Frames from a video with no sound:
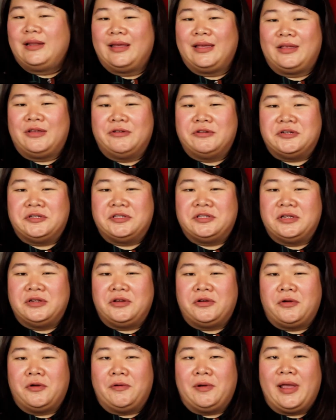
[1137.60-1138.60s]
and like you're just in
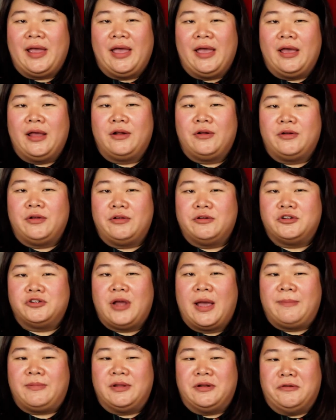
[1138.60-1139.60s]
your own head or you're
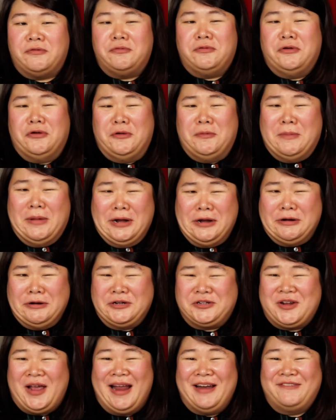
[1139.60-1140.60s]
trapped in a room and
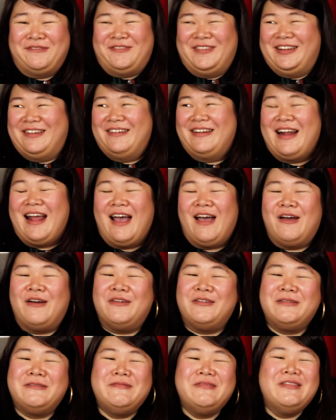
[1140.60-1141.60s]
you're trying yeah. to figure it
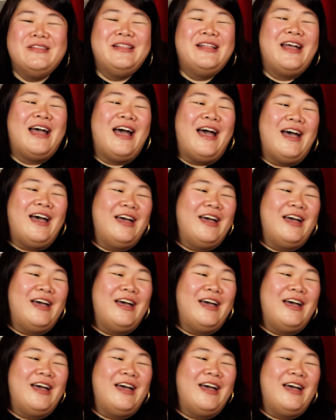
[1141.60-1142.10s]
out. Yeah.